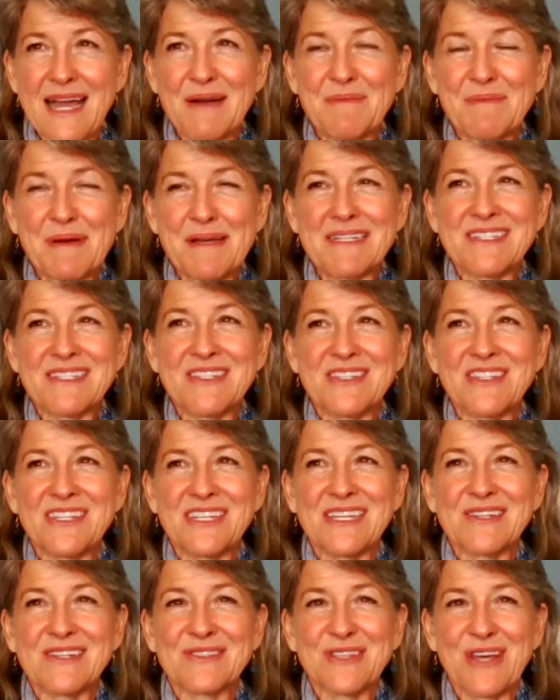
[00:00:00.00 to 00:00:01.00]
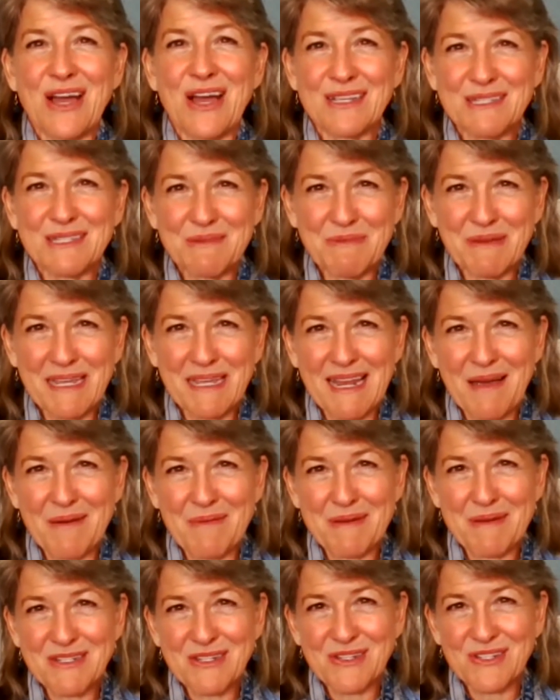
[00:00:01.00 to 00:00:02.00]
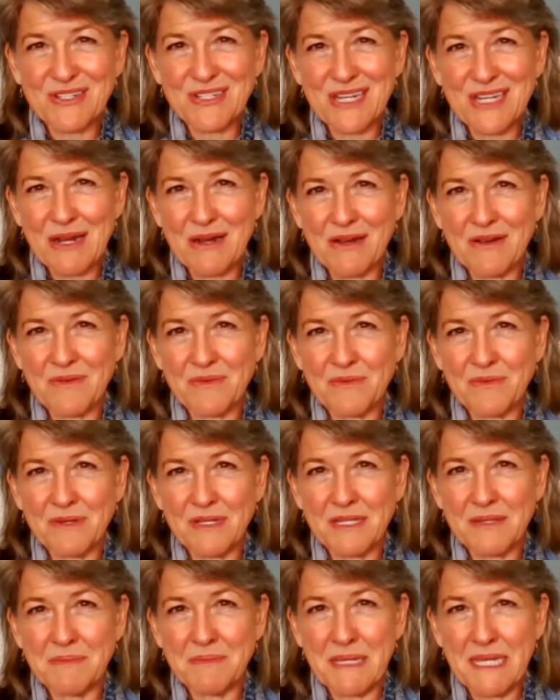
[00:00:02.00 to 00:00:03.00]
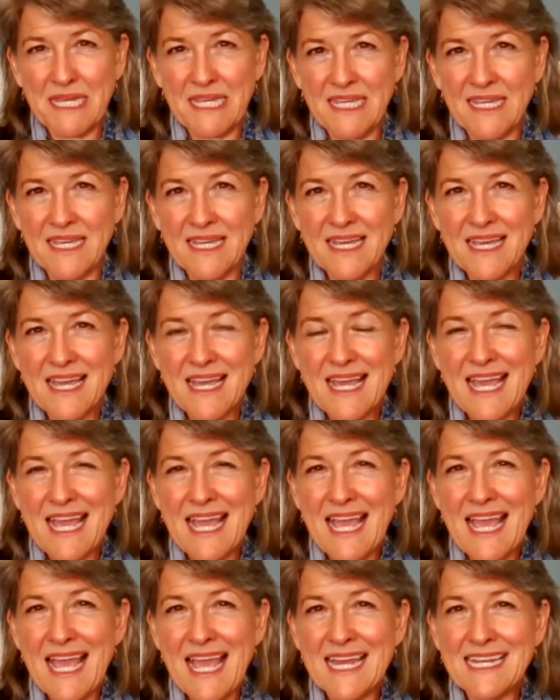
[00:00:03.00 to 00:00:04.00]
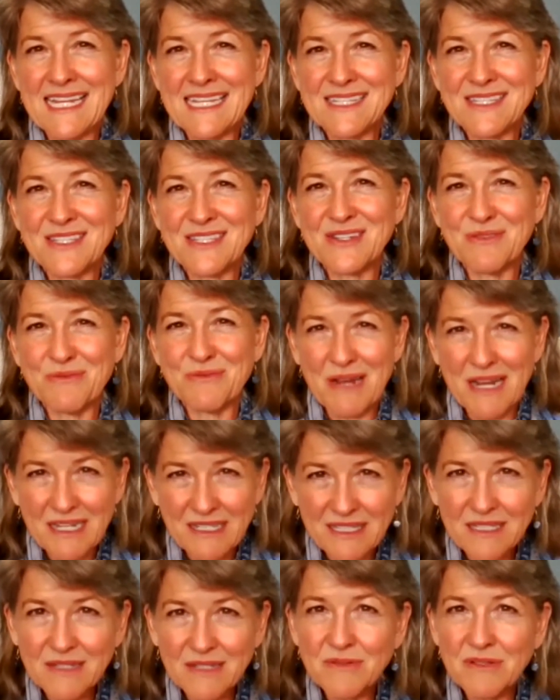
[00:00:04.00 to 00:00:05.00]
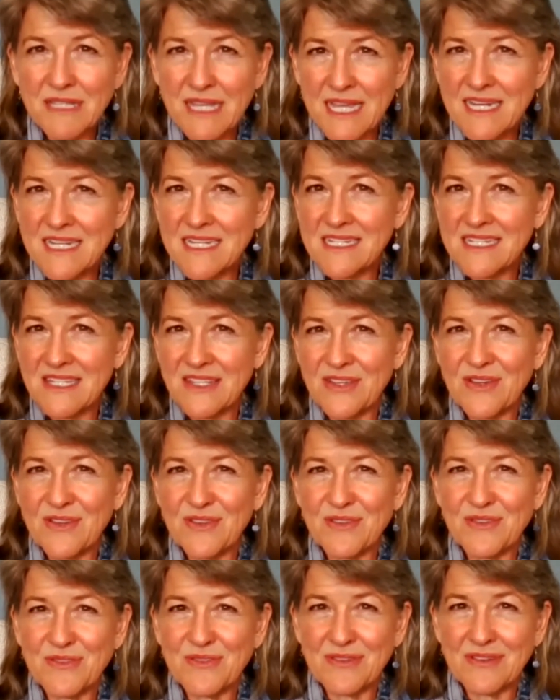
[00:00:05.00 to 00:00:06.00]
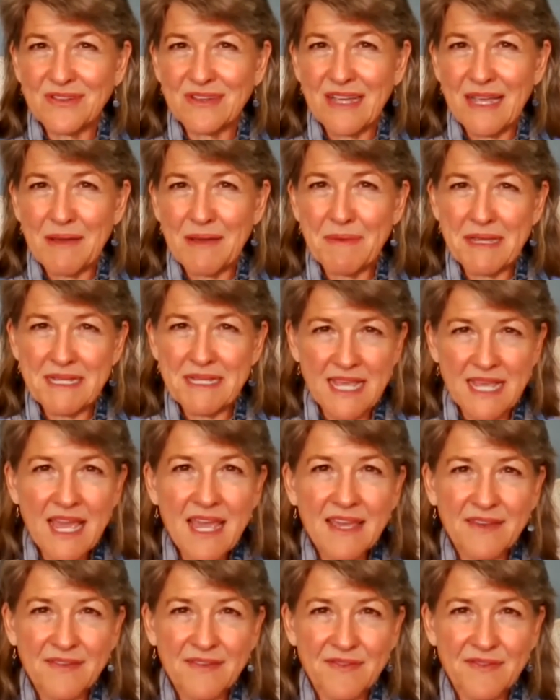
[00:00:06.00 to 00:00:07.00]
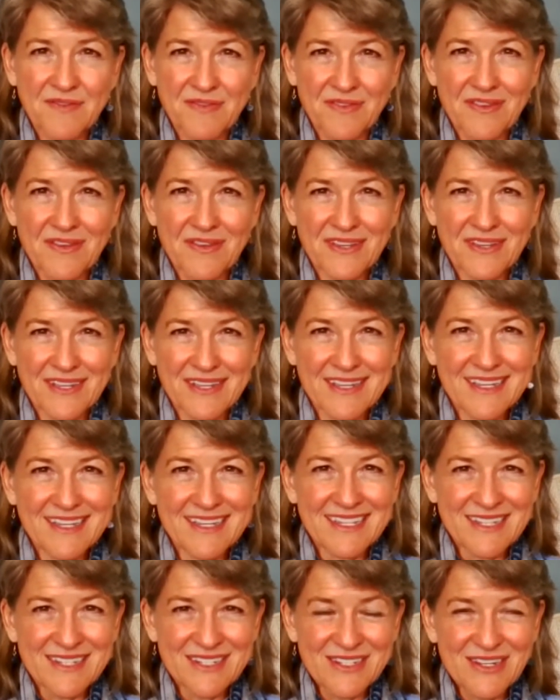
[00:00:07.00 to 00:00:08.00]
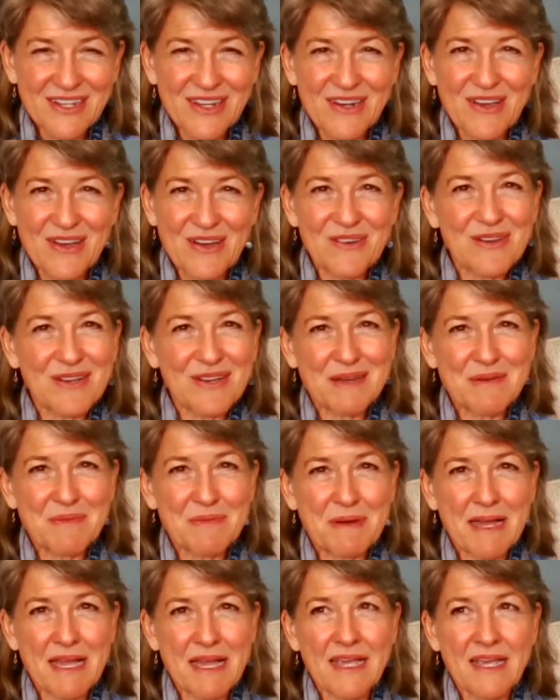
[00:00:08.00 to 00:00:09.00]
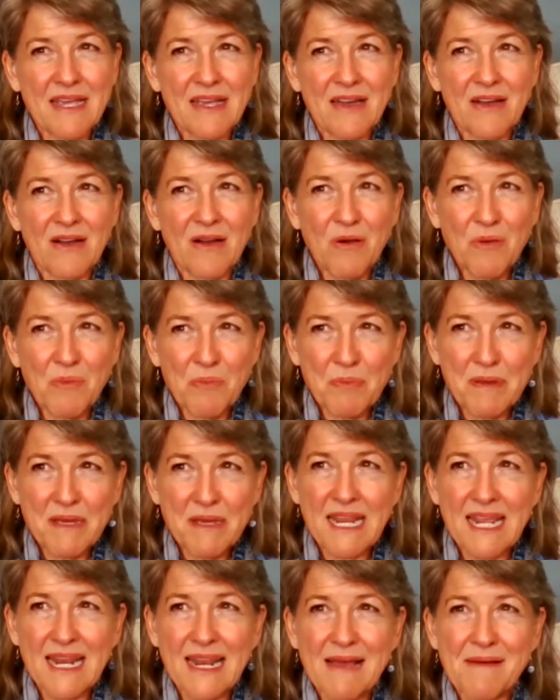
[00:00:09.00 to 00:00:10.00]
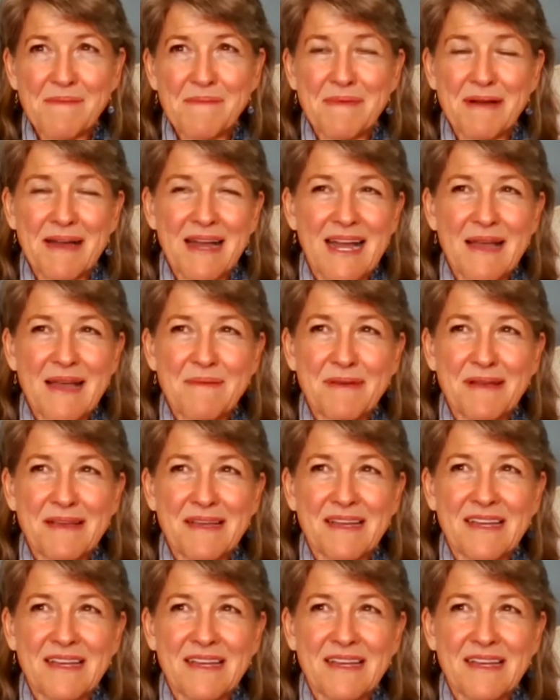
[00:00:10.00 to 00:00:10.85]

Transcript: how much he'll talk to me and how much he'll share with me. And it's directly related to, am I safe? Yeah. Do you know, am I open, and